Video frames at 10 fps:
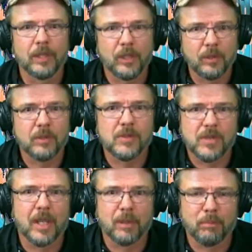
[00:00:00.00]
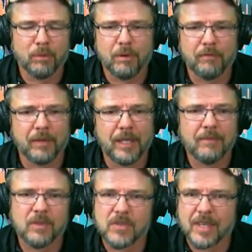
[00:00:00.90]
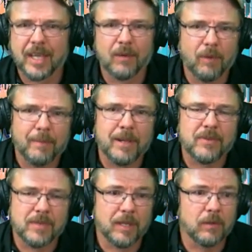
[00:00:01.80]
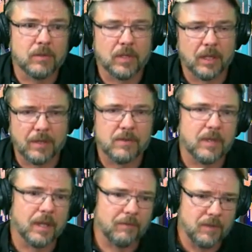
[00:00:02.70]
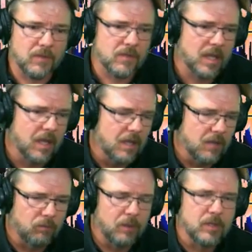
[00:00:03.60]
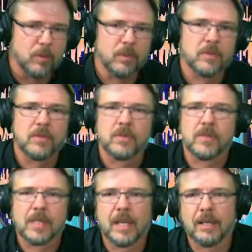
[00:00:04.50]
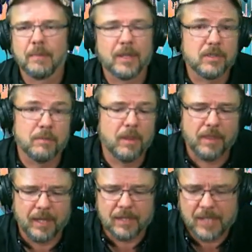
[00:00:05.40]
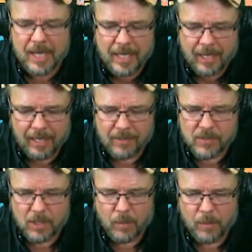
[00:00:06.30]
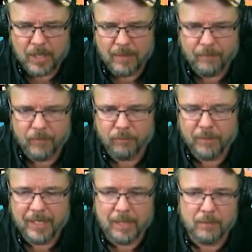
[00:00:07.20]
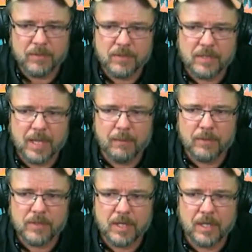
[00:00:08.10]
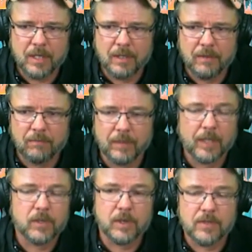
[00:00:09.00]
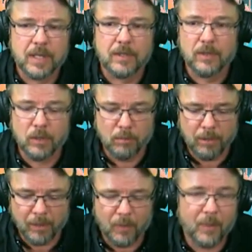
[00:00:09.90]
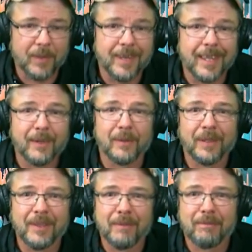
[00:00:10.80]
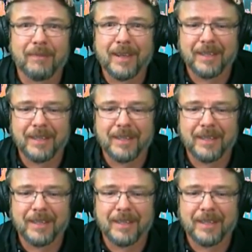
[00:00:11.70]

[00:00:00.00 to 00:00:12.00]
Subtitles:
good, solid proof. And he even cited Rabbi Singer's a lot of his resources and some other things. And so for me, that was I guess you could say the deal breaker, or the nail in the final